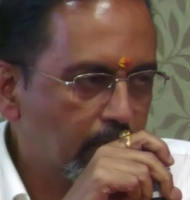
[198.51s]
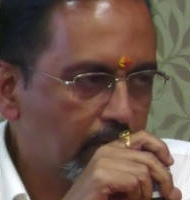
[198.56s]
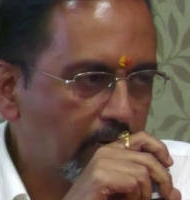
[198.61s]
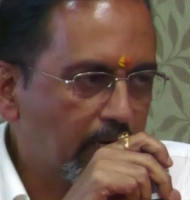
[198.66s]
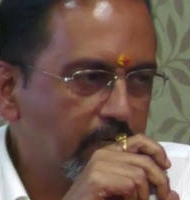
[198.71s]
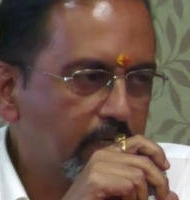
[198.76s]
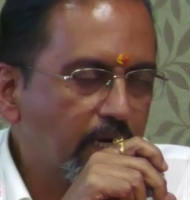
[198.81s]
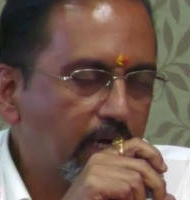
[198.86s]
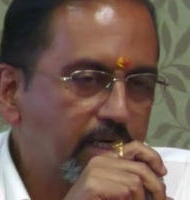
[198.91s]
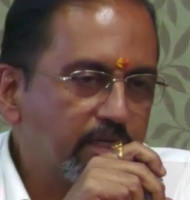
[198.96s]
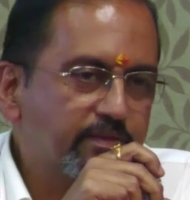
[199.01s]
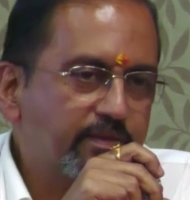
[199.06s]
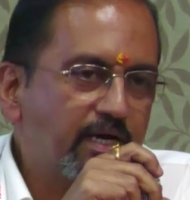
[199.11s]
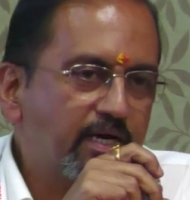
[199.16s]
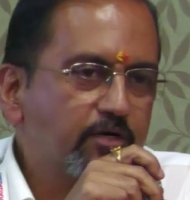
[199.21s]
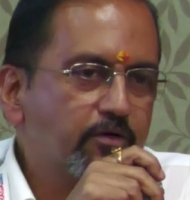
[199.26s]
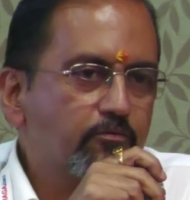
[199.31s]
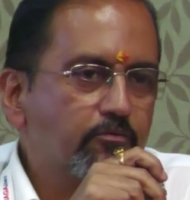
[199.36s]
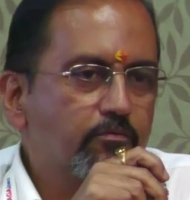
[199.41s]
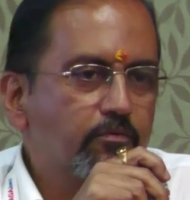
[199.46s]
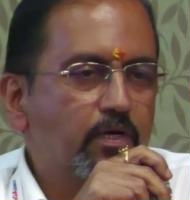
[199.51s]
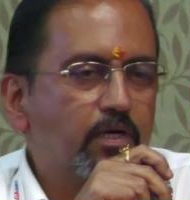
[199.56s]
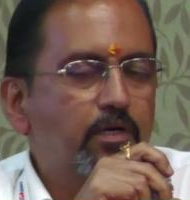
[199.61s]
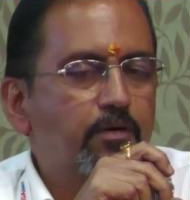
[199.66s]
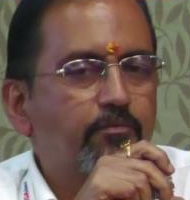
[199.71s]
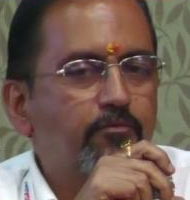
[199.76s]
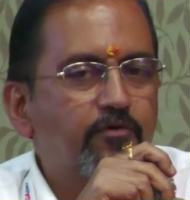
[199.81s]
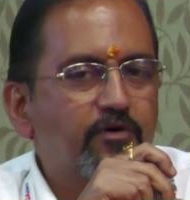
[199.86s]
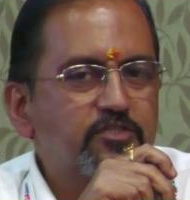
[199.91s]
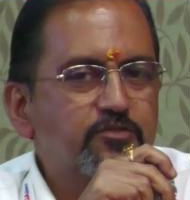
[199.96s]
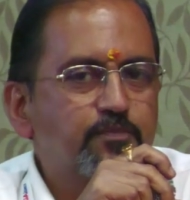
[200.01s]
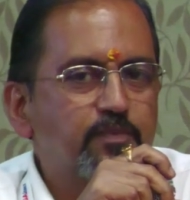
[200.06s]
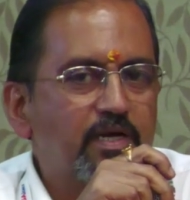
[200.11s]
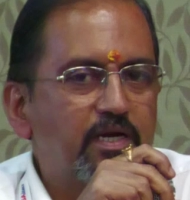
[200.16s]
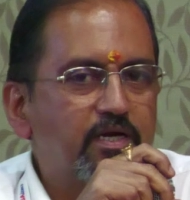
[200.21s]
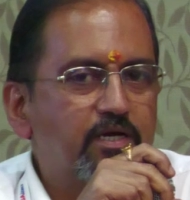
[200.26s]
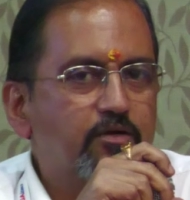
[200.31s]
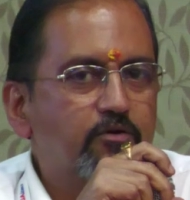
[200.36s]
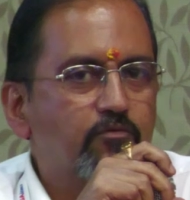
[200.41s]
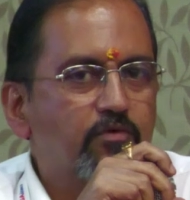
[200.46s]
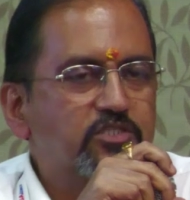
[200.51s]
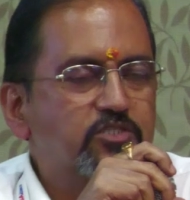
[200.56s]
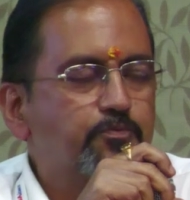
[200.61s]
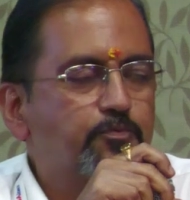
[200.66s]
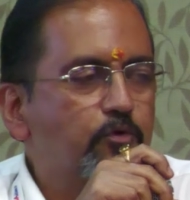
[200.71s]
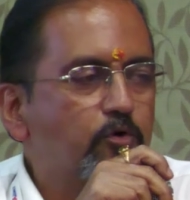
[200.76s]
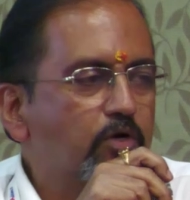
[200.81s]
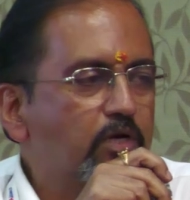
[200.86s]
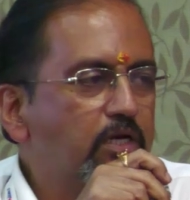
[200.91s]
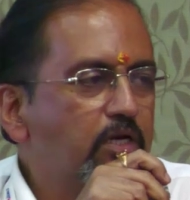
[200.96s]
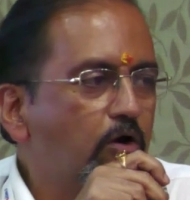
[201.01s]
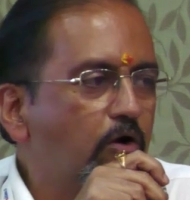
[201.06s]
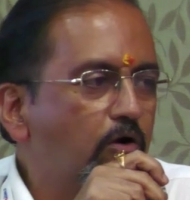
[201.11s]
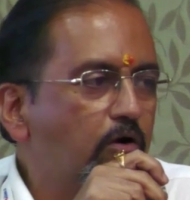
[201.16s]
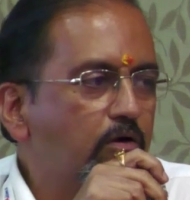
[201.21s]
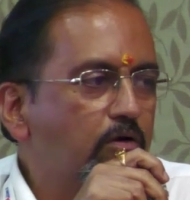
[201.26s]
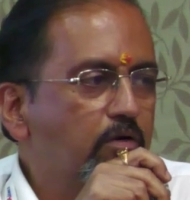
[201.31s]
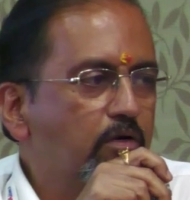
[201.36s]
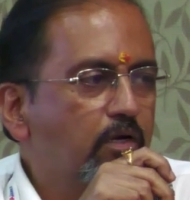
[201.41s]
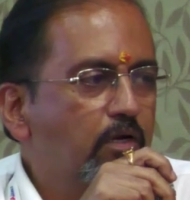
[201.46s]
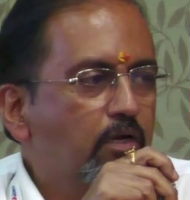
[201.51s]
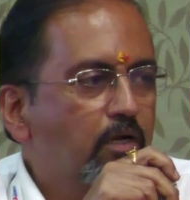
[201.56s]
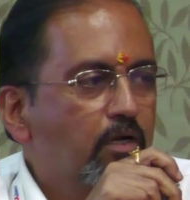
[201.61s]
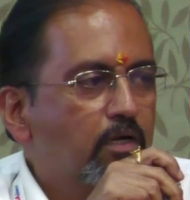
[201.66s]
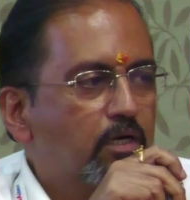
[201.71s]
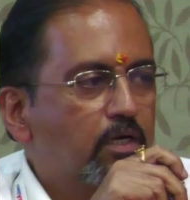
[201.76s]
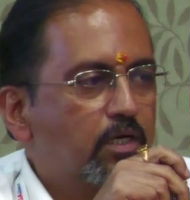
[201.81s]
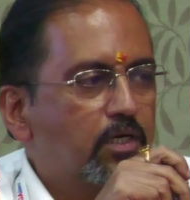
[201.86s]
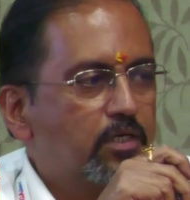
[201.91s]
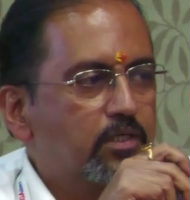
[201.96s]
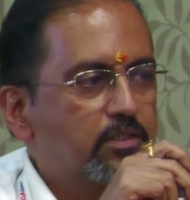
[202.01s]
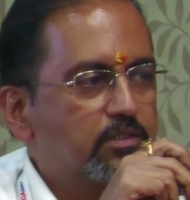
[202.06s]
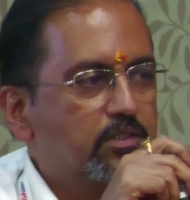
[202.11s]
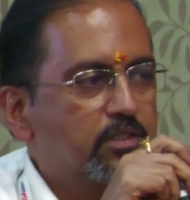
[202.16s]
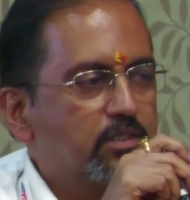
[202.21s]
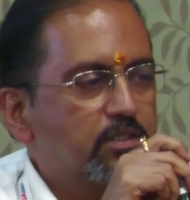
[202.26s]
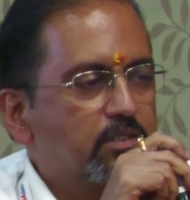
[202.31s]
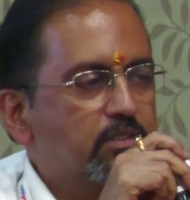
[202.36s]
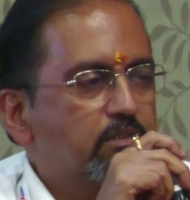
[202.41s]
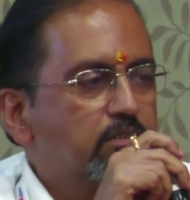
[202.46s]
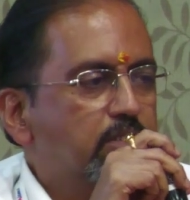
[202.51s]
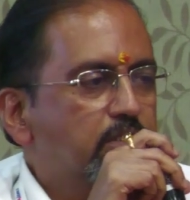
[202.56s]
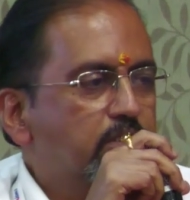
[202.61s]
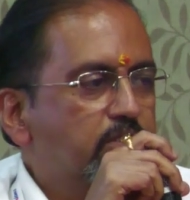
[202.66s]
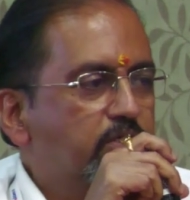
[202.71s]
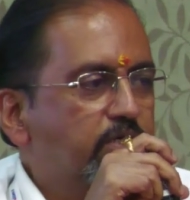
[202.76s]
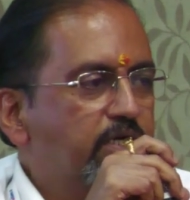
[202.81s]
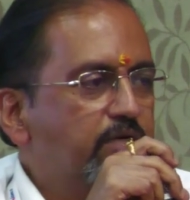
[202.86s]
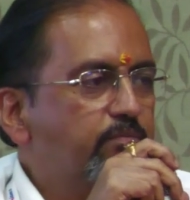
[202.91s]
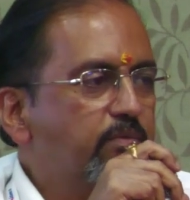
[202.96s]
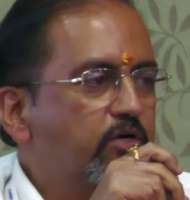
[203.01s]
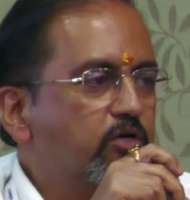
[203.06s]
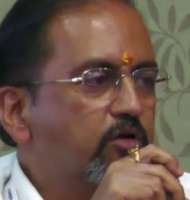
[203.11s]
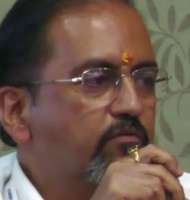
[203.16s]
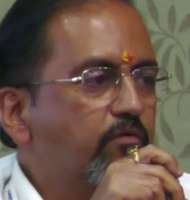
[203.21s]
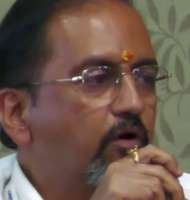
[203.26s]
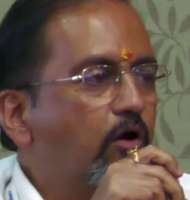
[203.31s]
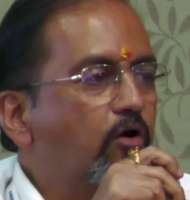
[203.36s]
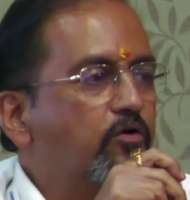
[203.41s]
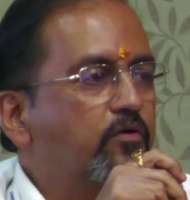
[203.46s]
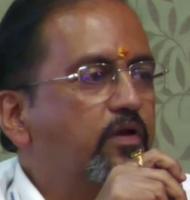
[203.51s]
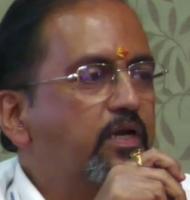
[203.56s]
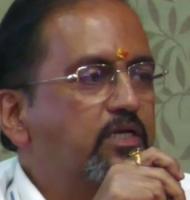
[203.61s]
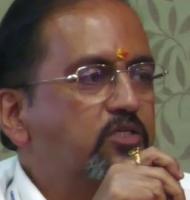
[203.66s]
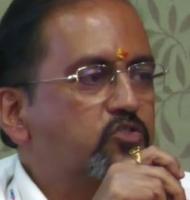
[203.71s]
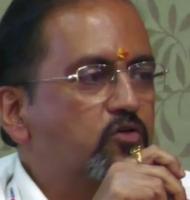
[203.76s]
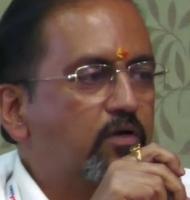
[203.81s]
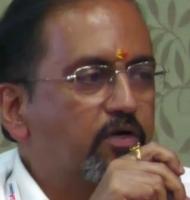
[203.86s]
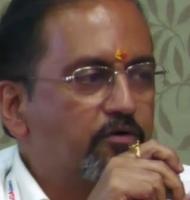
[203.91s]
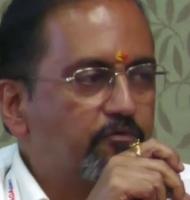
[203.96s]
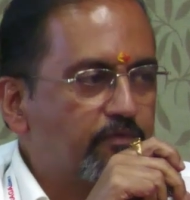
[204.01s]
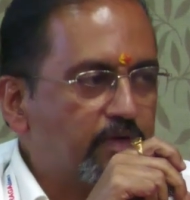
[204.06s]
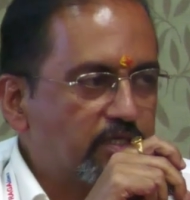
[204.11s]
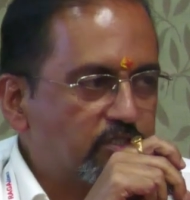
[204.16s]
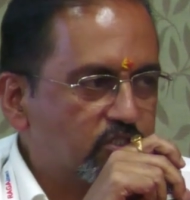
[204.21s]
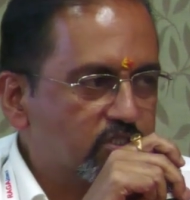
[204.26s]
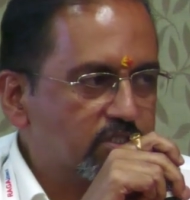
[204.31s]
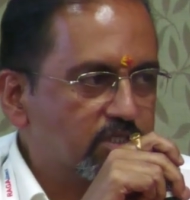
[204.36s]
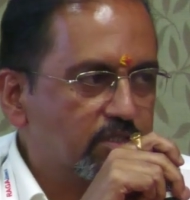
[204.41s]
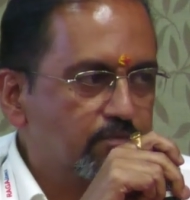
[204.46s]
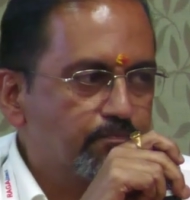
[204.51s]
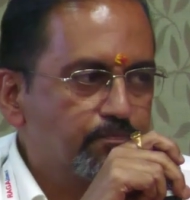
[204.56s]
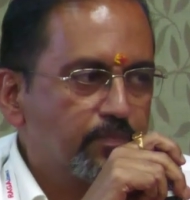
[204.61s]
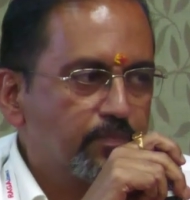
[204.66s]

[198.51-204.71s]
right? And that first plant was purely on the treatment of organic solid waste,